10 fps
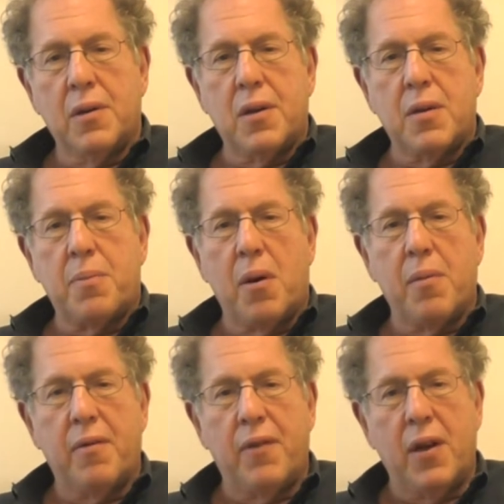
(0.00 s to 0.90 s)
the
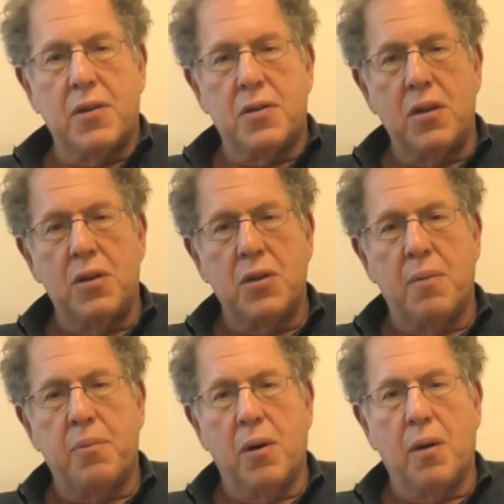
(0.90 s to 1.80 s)
Department of Anesthesia
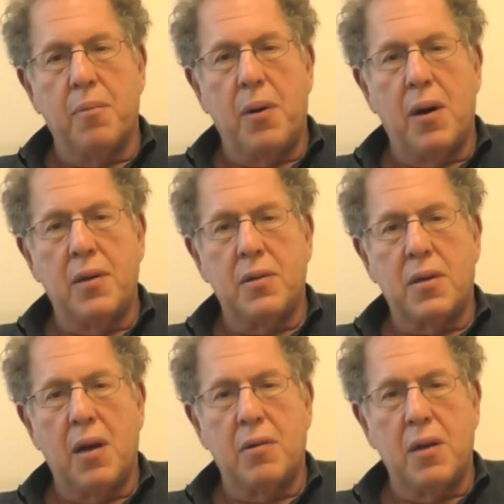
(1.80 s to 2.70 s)
at Bergen Pines
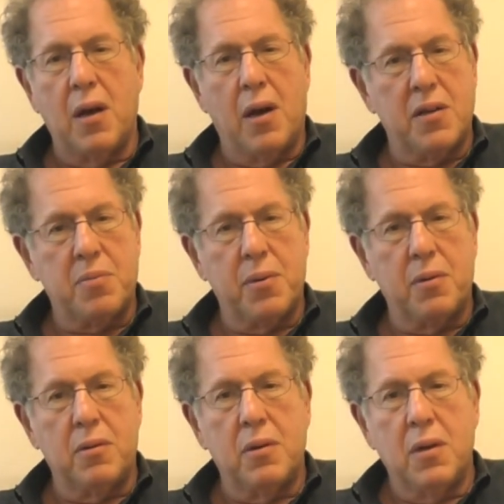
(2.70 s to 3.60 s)
County Hospital,